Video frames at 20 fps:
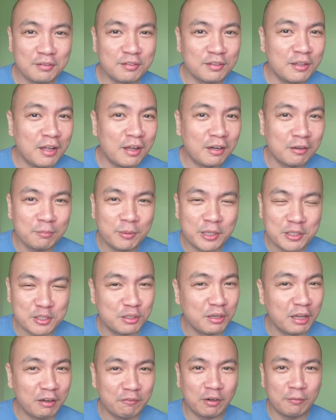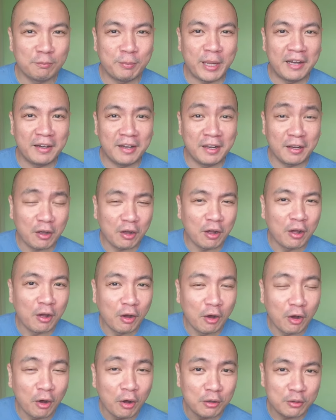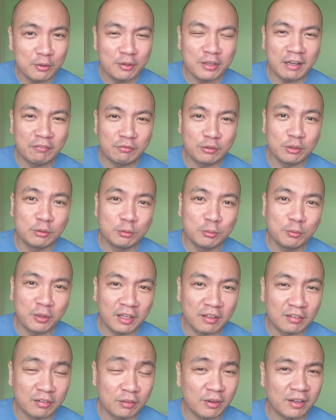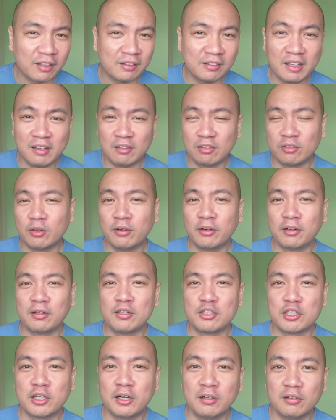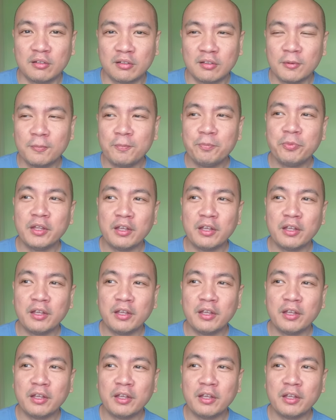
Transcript: there's not much need for panic. All you have to do is look at the historical charts.